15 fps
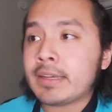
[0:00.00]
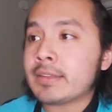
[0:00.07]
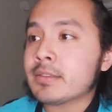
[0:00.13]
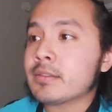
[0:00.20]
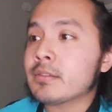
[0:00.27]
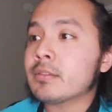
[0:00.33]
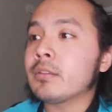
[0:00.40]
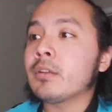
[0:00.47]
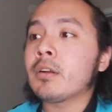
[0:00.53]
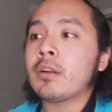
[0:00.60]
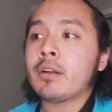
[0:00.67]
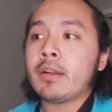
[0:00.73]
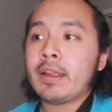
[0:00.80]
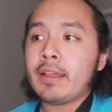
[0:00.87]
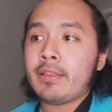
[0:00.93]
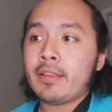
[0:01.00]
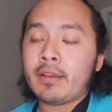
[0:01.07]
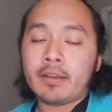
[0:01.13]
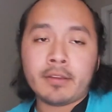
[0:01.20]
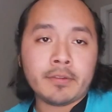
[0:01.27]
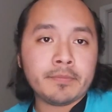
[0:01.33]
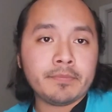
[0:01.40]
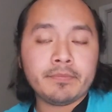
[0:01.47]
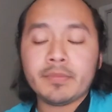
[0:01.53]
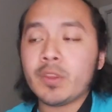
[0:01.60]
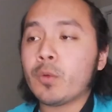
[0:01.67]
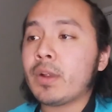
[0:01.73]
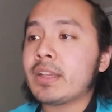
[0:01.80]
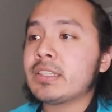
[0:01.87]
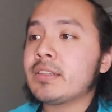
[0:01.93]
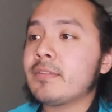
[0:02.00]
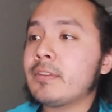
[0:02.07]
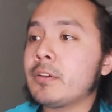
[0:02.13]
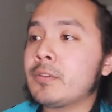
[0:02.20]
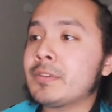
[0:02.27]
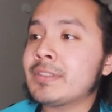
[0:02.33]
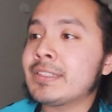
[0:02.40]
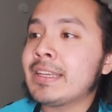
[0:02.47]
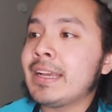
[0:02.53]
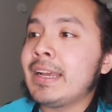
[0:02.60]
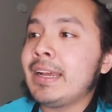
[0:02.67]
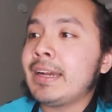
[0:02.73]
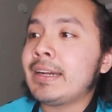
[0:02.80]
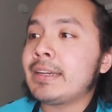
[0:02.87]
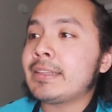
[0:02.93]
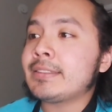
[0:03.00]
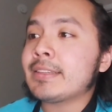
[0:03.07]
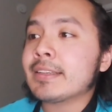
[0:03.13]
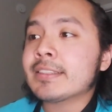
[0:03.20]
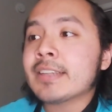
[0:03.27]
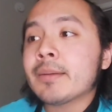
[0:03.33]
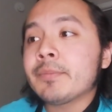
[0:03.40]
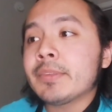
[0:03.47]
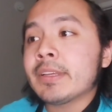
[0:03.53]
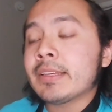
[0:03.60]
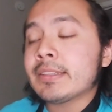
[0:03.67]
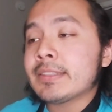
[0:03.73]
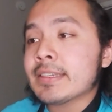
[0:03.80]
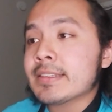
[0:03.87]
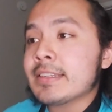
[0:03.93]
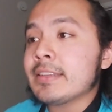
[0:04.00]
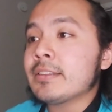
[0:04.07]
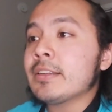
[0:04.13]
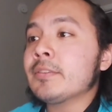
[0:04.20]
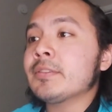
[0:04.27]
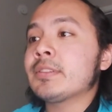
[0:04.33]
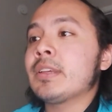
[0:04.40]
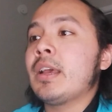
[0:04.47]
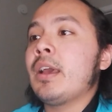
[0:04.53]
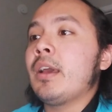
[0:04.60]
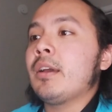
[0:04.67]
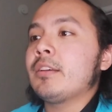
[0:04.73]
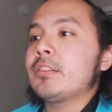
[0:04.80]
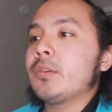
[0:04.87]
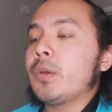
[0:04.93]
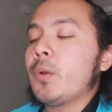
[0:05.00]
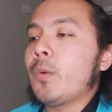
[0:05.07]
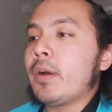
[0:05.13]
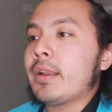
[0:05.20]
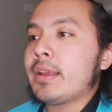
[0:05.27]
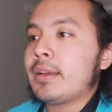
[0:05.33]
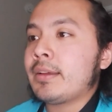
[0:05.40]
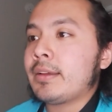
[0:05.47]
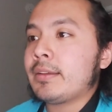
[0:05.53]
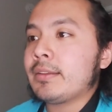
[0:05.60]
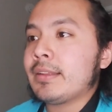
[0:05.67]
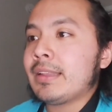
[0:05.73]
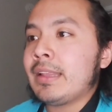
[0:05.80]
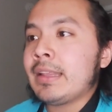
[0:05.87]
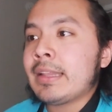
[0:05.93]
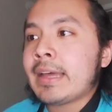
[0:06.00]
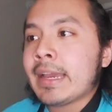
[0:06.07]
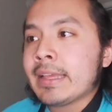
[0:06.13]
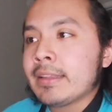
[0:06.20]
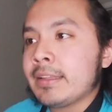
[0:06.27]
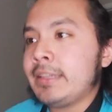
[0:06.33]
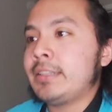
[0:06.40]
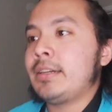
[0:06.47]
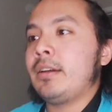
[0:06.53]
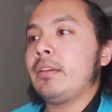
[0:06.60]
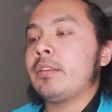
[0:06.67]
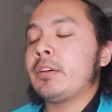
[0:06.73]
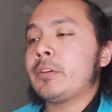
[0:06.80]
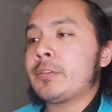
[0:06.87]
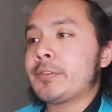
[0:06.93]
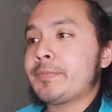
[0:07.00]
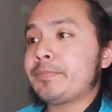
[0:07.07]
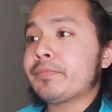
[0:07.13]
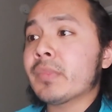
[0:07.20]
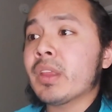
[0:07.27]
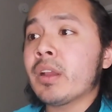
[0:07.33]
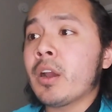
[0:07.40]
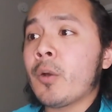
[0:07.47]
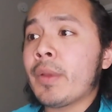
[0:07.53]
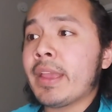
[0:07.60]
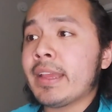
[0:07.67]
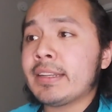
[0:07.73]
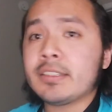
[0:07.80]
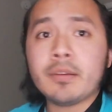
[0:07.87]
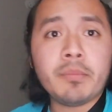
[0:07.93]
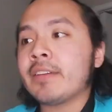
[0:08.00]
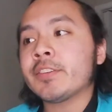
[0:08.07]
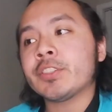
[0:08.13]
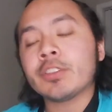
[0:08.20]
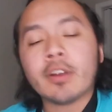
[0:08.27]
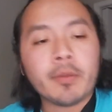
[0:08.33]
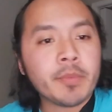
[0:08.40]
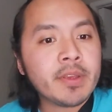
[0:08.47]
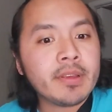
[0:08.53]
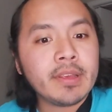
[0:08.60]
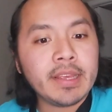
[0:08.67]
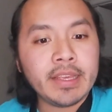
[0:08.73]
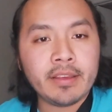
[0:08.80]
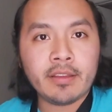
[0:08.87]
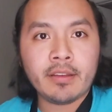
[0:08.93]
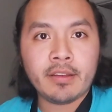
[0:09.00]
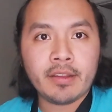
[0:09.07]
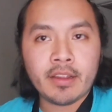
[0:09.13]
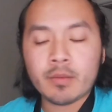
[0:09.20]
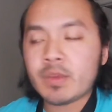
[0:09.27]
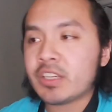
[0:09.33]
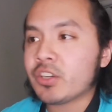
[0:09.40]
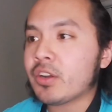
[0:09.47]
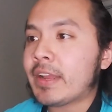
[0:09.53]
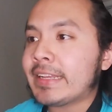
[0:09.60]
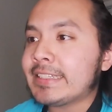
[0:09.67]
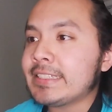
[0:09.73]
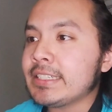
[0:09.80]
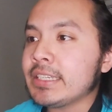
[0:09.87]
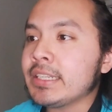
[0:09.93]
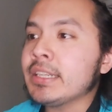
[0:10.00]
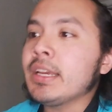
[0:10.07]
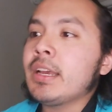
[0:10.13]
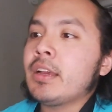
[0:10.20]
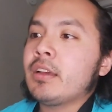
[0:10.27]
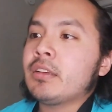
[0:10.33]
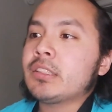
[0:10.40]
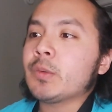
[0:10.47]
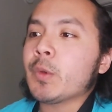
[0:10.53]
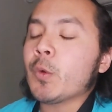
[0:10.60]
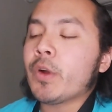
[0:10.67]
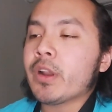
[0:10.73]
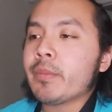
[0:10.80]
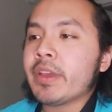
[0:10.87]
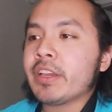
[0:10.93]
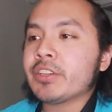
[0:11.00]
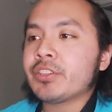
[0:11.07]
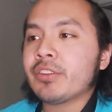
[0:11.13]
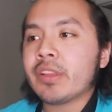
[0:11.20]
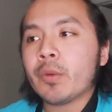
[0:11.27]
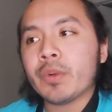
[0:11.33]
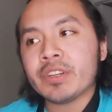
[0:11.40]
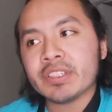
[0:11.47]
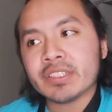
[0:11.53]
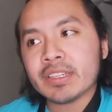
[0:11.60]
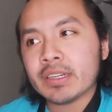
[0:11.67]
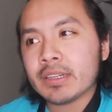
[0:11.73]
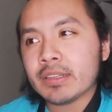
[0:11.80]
slur in the rest of those sextuplet 16th notes. So we want to lightly tongue those going into F sharp in measure 19. So we want to make sure that we're just